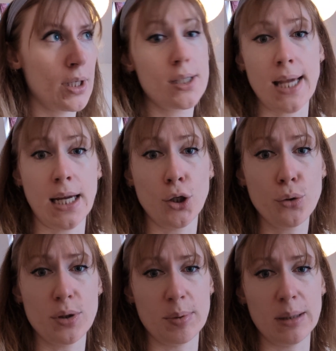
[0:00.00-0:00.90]
saying
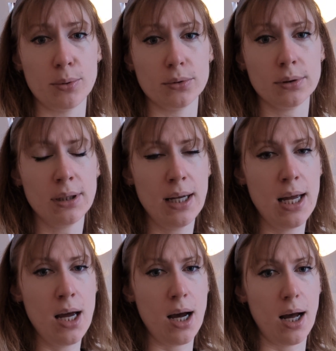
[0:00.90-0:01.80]
no to people.
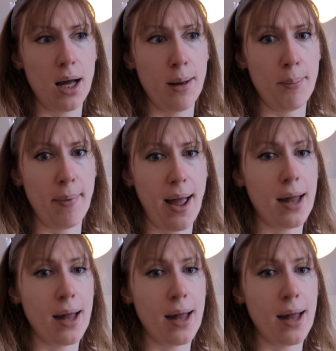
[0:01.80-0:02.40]
And